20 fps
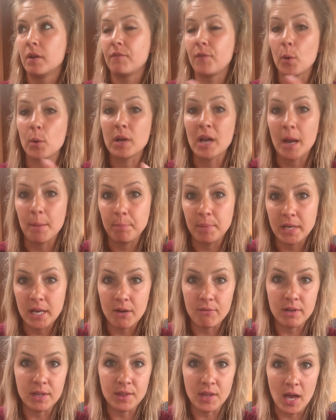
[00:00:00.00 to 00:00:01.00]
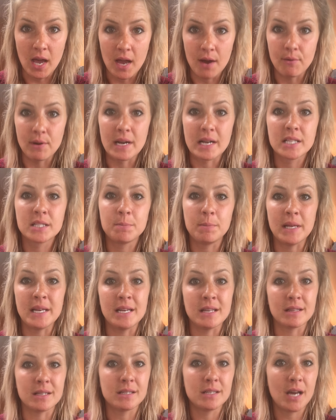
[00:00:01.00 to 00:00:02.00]
vocabulary there and
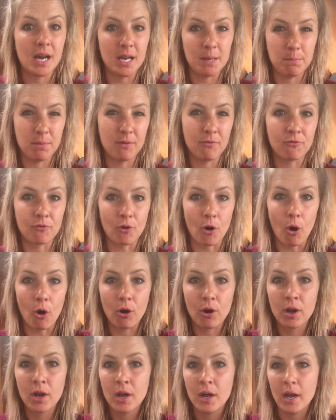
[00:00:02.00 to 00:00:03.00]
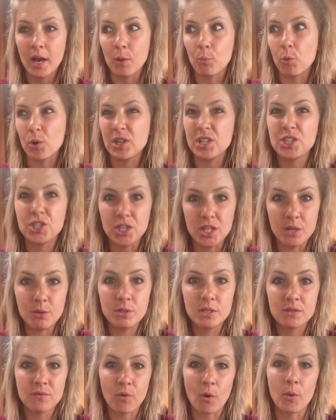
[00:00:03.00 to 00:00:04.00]
explaining the type of rock and what it's
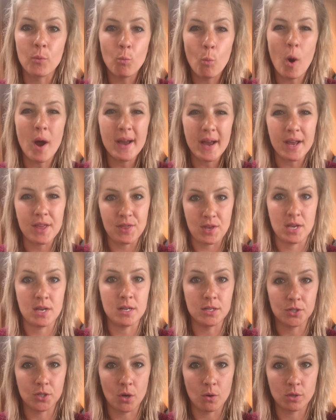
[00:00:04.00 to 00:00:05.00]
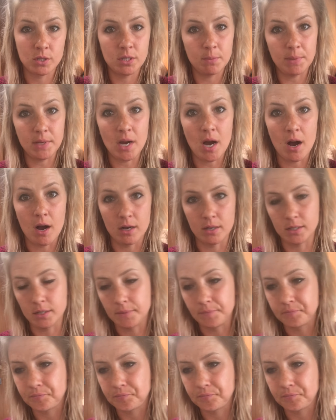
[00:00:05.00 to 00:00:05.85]
used for and why I think it's going to be hard.